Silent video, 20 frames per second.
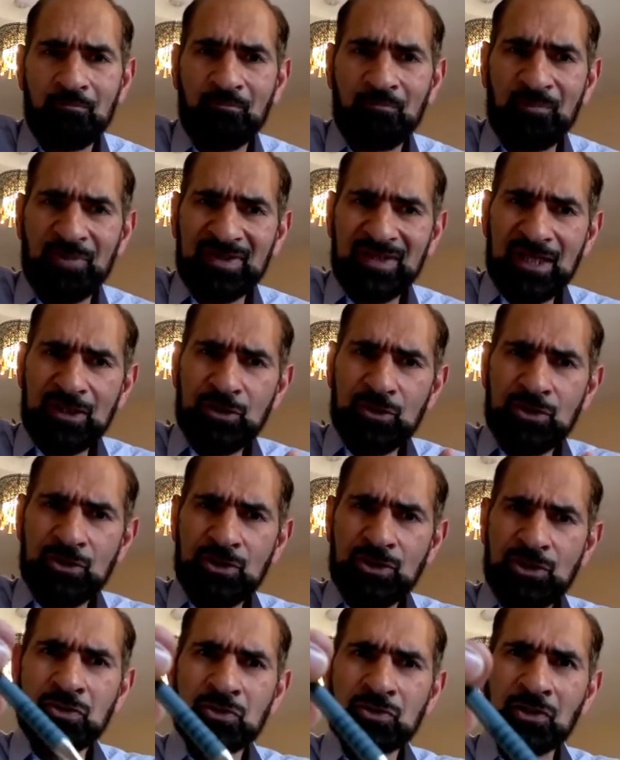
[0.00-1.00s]
But then
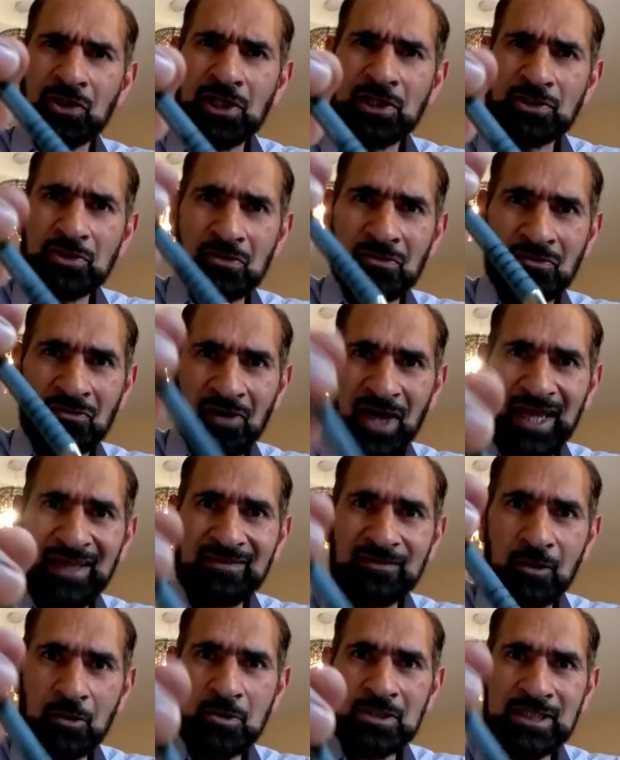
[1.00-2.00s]
trying to write
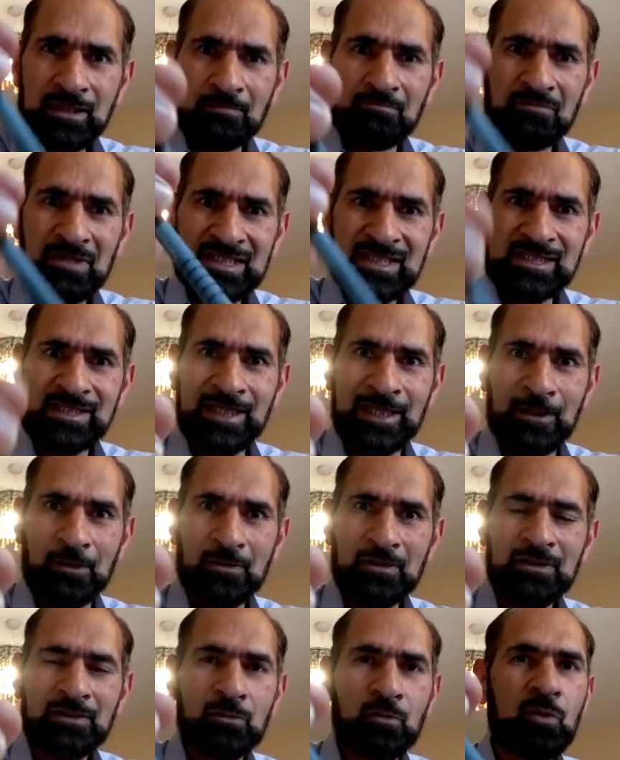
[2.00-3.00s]
those numbers
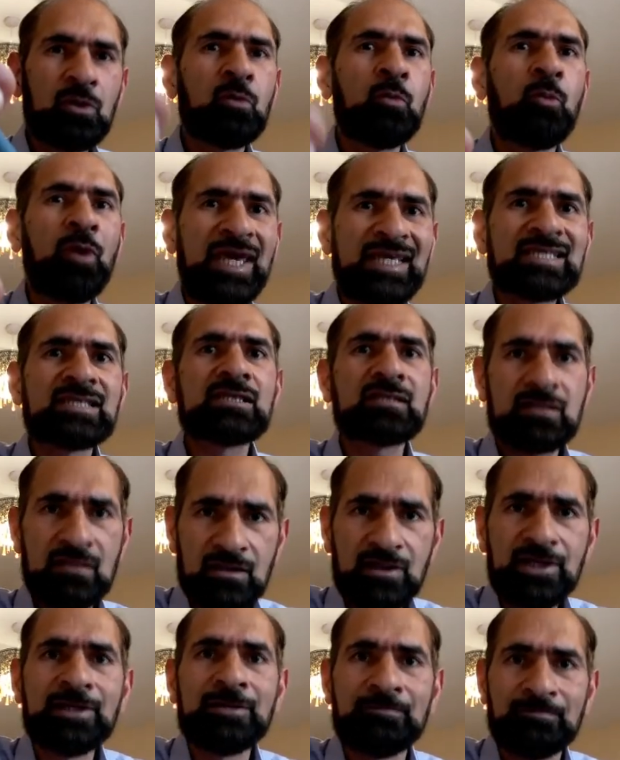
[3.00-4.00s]
down will waste
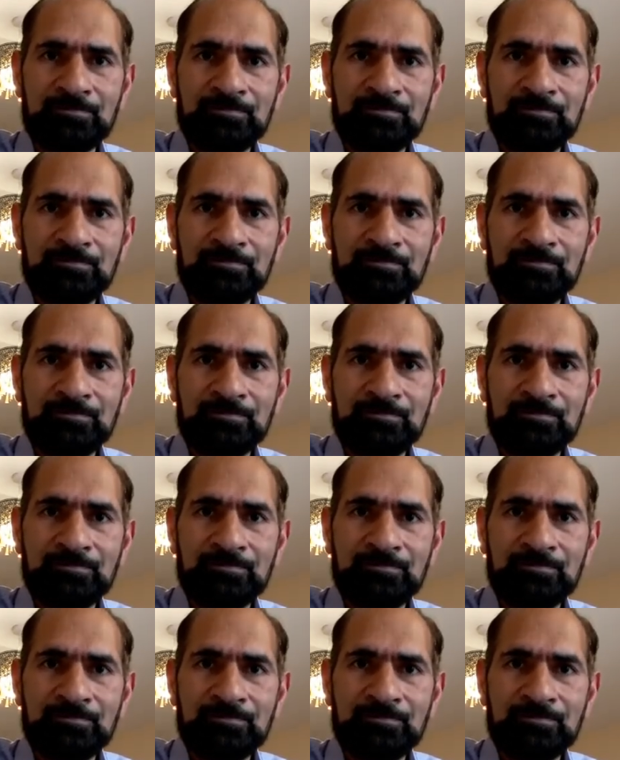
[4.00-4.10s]
time.